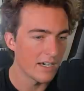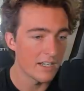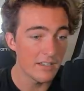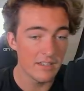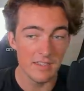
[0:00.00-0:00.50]

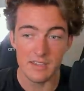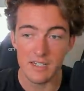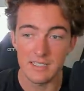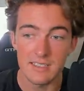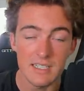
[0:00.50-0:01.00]
Another thing that
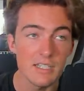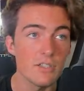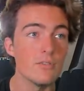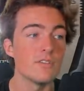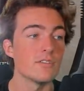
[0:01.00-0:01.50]
I see he
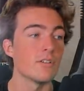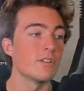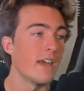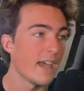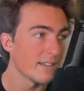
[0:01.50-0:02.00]
uses on
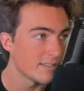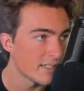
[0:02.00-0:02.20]
text